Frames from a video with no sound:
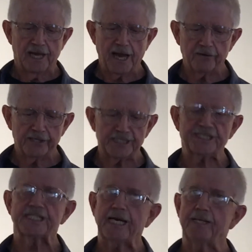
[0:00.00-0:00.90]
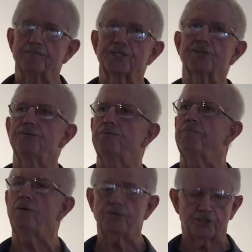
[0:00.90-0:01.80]
how it escapes through
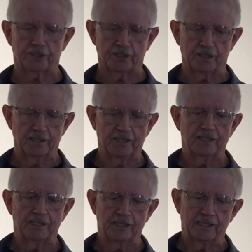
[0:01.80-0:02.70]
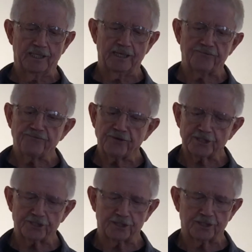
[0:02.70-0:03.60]
motion and
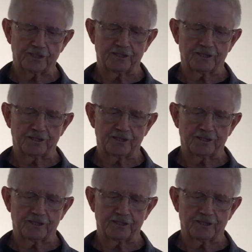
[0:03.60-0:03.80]
friction.